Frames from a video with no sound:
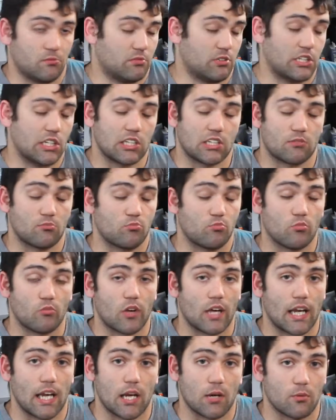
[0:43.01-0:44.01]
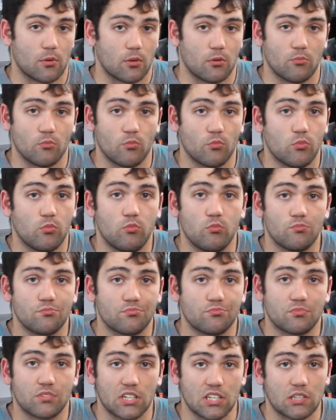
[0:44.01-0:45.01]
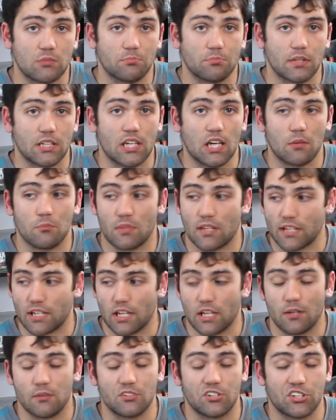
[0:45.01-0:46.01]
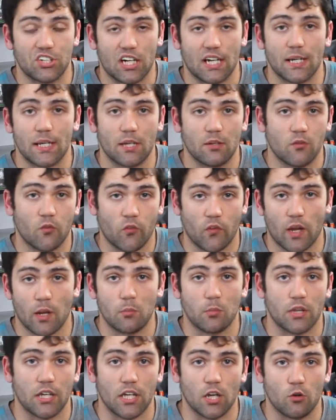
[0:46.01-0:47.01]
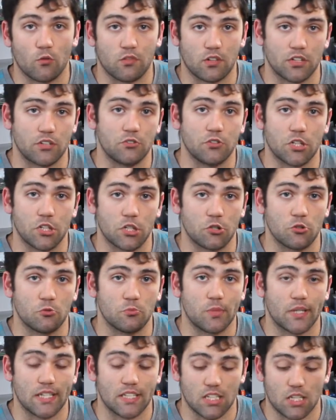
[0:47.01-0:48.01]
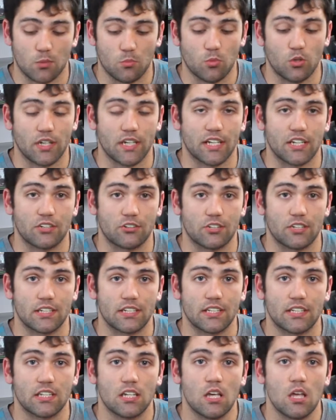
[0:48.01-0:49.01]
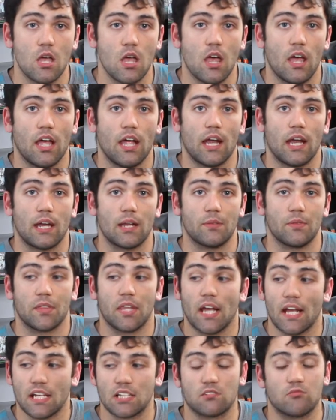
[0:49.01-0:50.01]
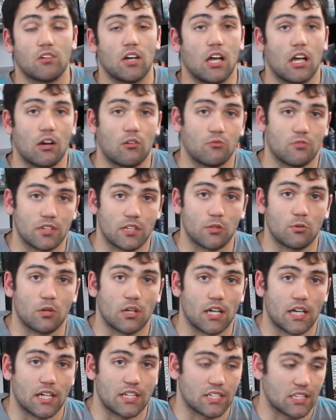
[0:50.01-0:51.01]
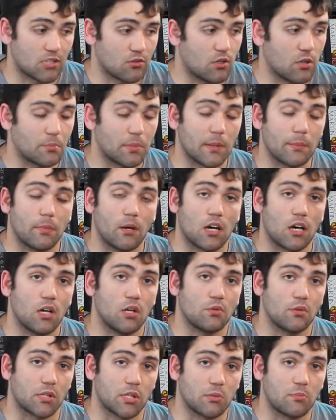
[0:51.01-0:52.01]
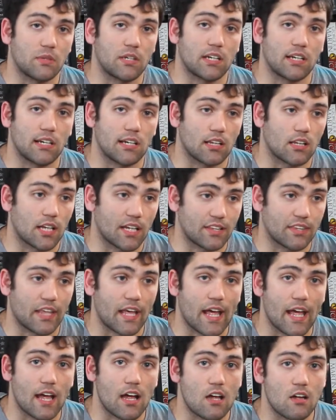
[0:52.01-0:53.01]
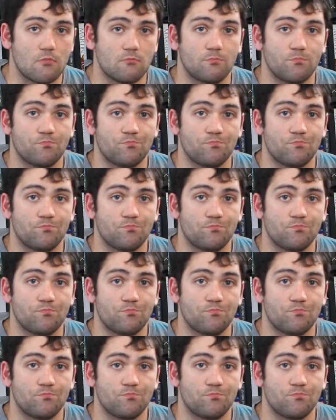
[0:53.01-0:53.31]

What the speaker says: just whatever. Just become like a giant family over YouTube based on one interest. And that is what I really want. I just want to be part of a community like that.